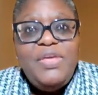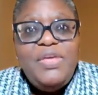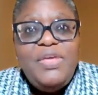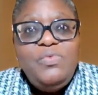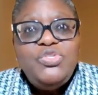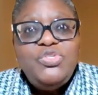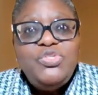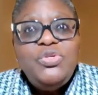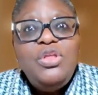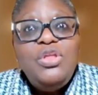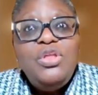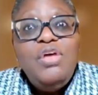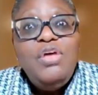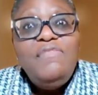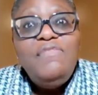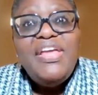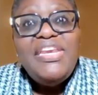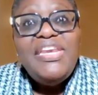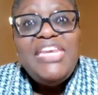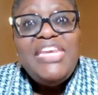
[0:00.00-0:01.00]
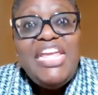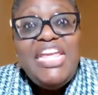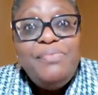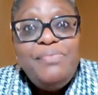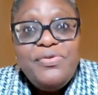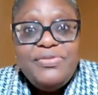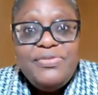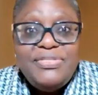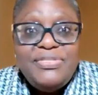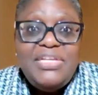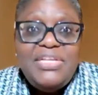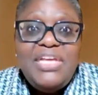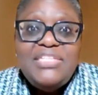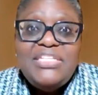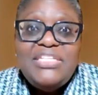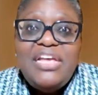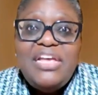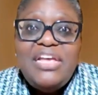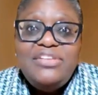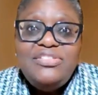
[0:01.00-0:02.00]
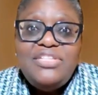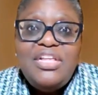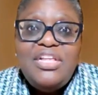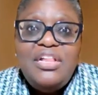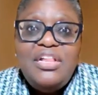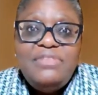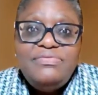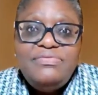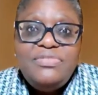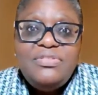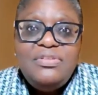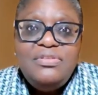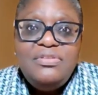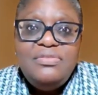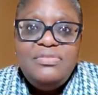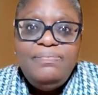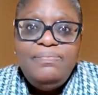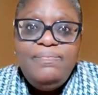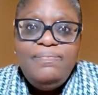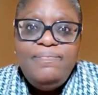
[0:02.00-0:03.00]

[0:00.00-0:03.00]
that we should love our neighbors as ourselves.